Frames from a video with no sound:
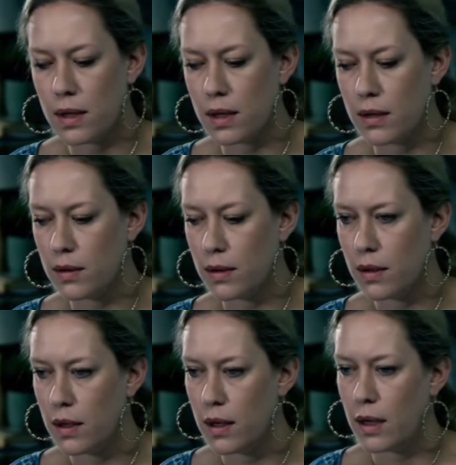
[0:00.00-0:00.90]
and
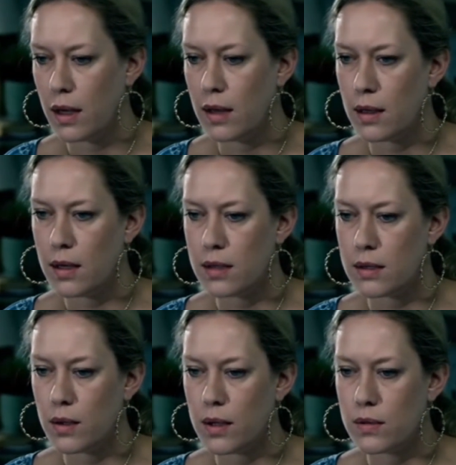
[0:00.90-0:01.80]
I think he's
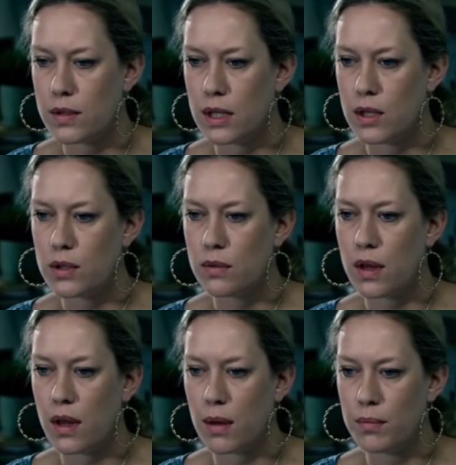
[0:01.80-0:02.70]
going to say shoot
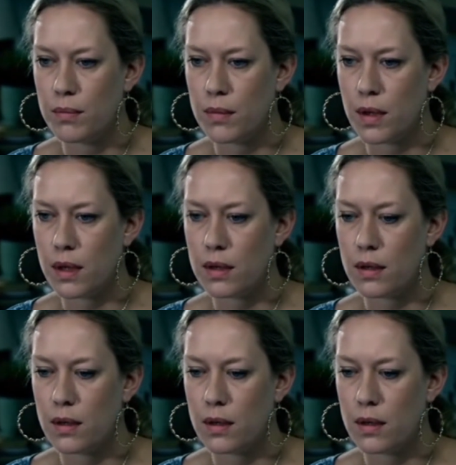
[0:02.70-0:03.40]
them, but